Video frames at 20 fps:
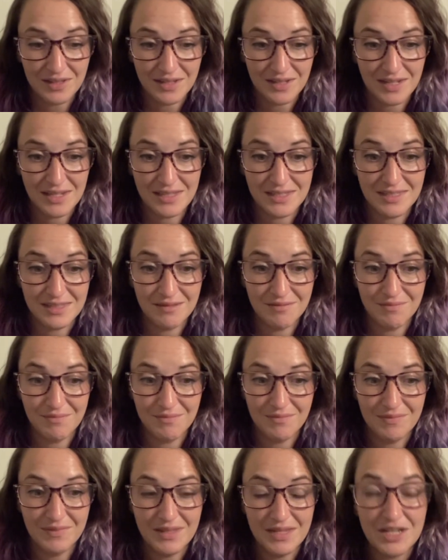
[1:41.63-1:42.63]
it's
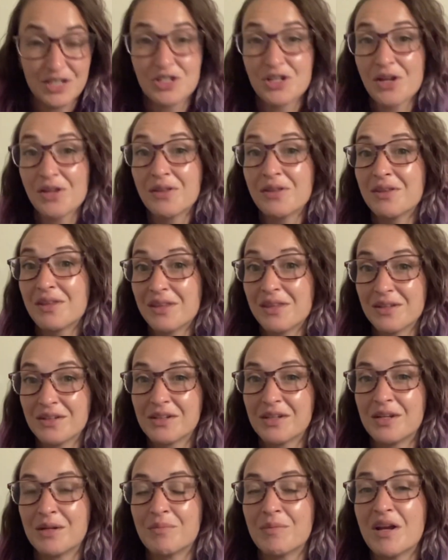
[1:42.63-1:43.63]
each other that they're
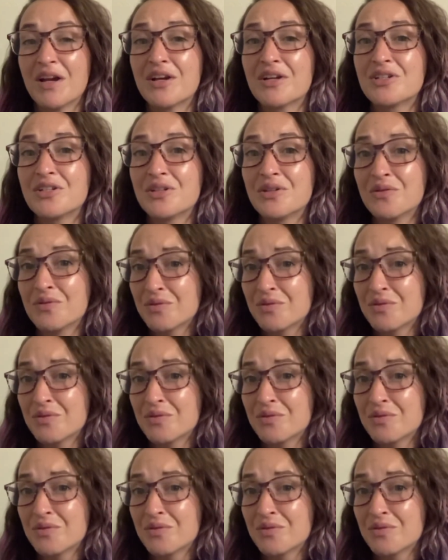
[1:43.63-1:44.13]
getting married to,